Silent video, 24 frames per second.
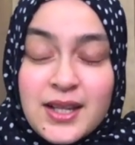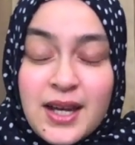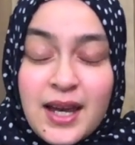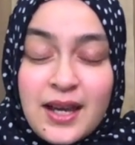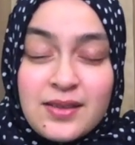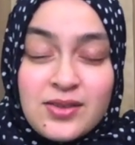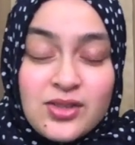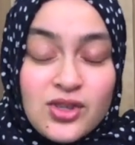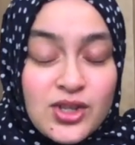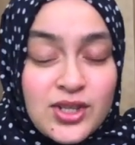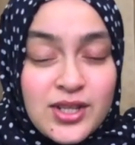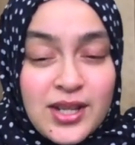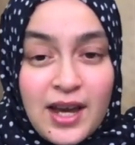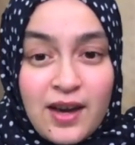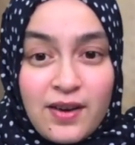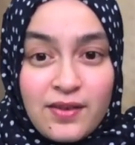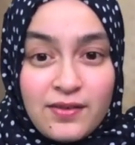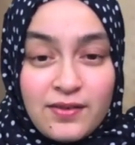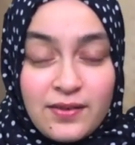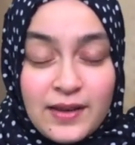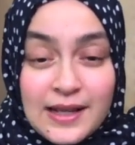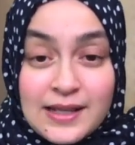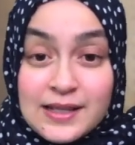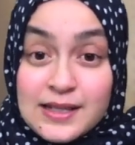and just
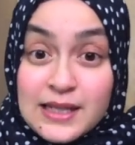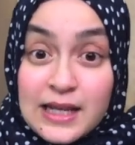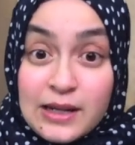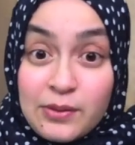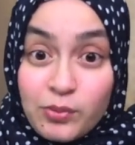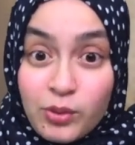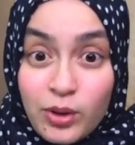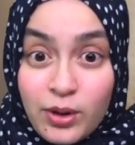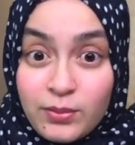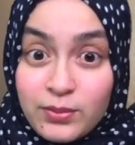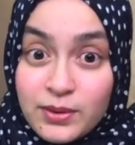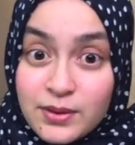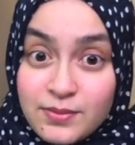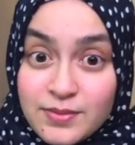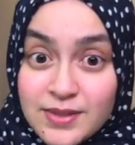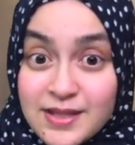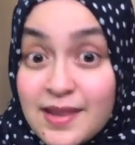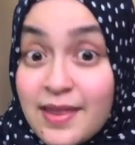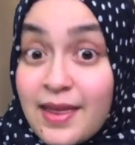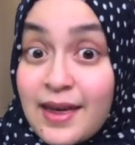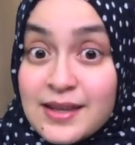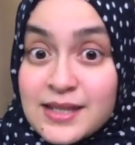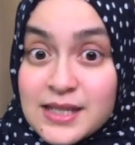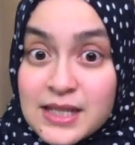have like skin problems,
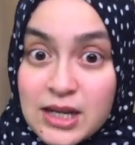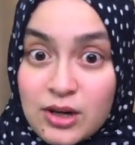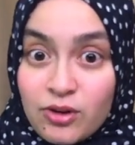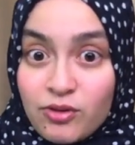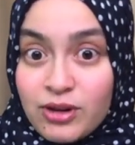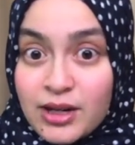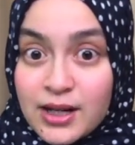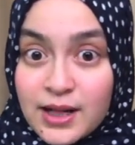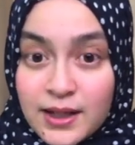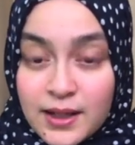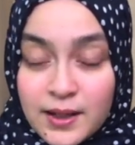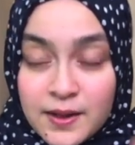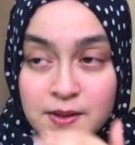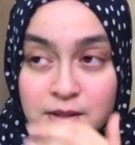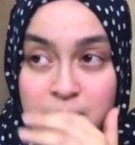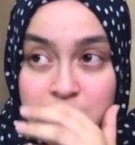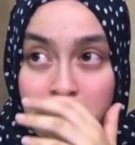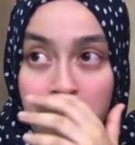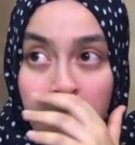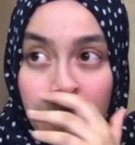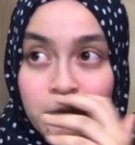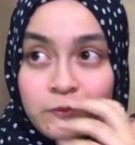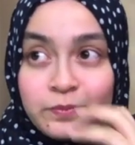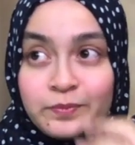and that's it really.
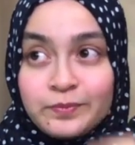So